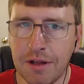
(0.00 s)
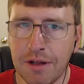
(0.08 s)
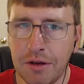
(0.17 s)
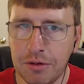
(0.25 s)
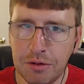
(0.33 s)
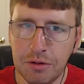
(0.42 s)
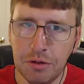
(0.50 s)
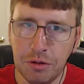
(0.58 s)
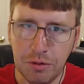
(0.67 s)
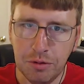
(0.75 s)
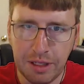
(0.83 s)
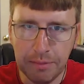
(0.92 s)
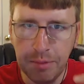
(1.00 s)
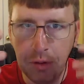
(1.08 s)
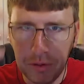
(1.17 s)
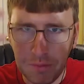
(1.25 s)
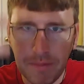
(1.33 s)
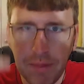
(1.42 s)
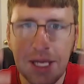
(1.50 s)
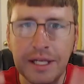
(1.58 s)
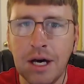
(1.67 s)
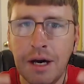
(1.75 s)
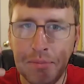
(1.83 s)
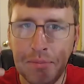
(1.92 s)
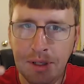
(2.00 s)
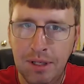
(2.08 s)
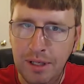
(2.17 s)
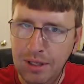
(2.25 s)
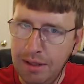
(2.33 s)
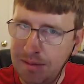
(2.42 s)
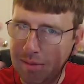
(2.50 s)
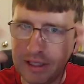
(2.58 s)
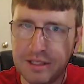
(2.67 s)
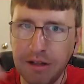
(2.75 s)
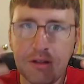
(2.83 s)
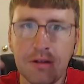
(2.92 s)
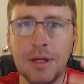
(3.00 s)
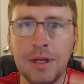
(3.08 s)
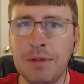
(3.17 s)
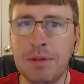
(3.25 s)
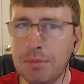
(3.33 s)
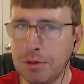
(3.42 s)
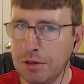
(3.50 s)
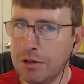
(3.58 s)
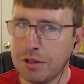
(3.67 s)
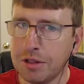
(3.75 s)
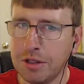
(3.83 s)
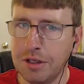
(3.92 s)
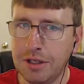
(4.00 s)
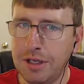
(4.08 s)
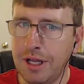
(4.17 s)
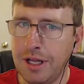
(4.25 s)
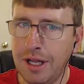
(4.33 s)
I know you do like both makeup, like just to make people look good.